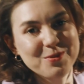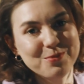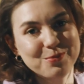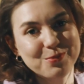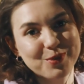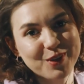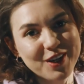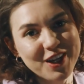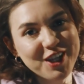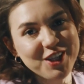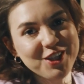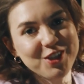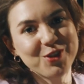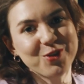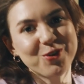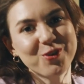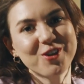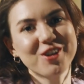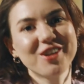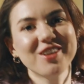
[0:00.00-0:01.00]
Bring
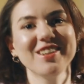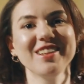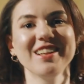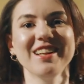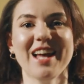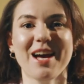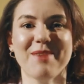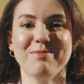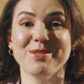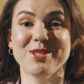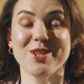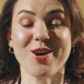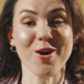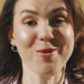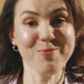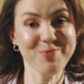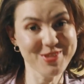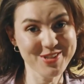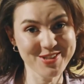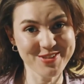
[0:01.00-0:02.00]
your
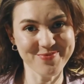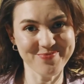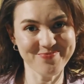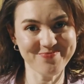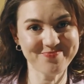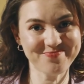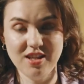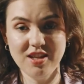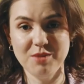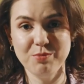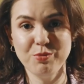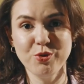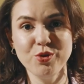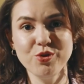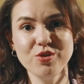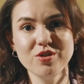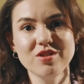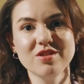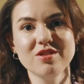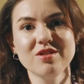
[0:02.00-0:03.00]
laptops,
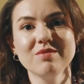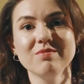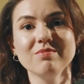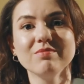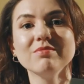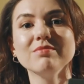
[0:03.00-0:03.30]
ebooks,